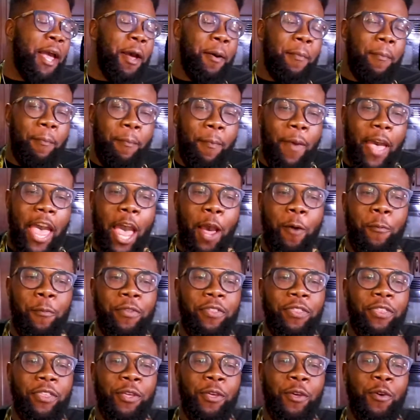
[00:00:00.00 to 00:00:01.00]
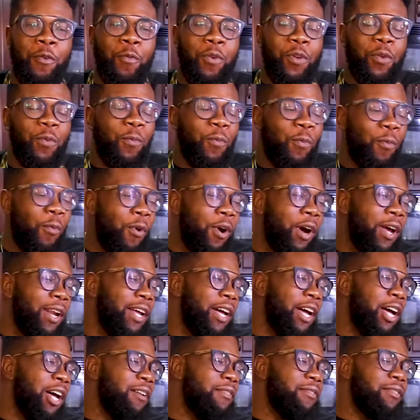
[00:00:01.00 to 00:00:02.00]
am back with you with one
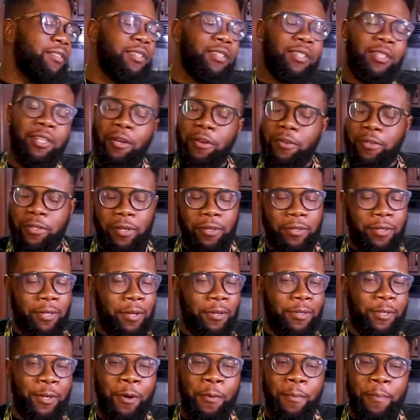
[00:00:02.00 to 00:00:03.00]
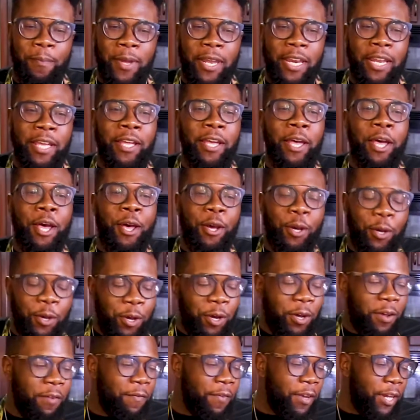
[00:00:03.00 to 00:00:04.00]
of so many
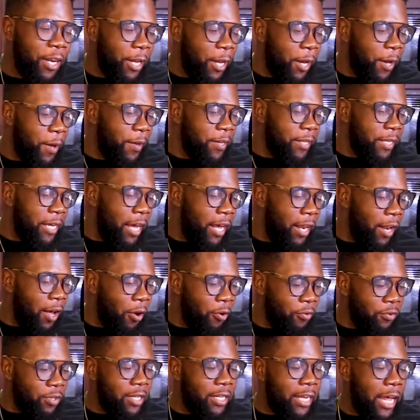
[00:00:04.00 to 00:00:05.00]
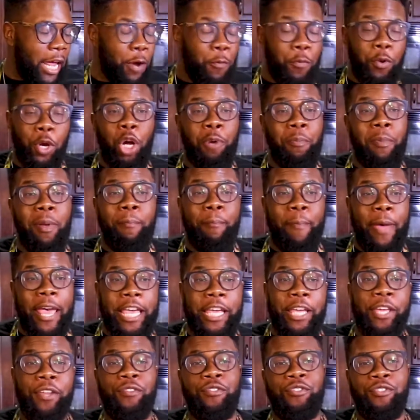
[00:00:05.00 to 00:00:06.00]
cooking videos. And on today, we're gonna be
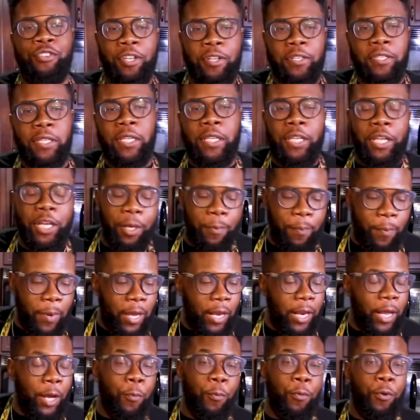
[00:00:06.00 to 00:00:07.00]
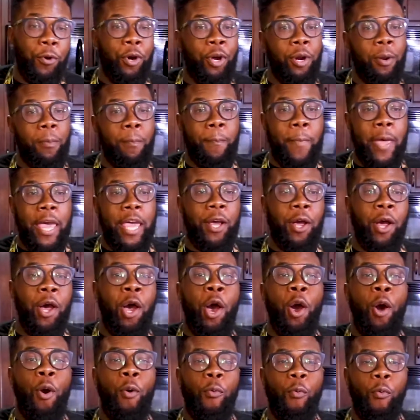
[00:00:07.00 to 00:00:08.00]
baking just a little bit, and we're gonna bake
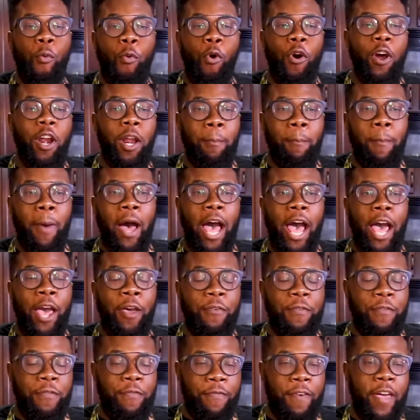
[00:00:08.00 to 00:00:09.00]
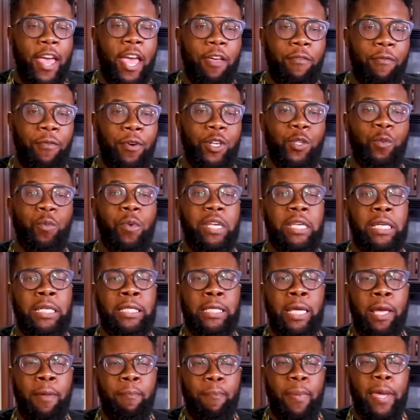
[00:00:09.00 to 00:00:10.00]
one of my favorites, which
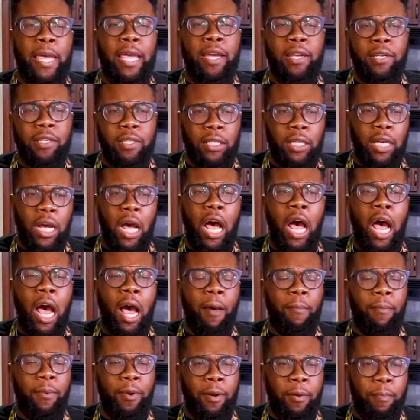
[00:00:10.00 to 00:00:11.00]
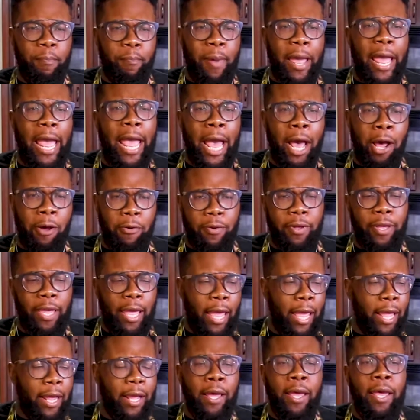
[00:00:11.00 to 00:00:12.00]
is a peach cobbler pound
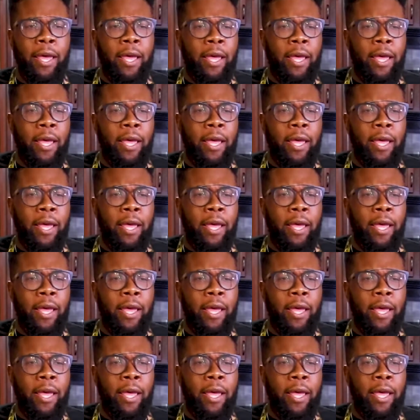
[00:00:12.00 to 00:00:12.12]
cake.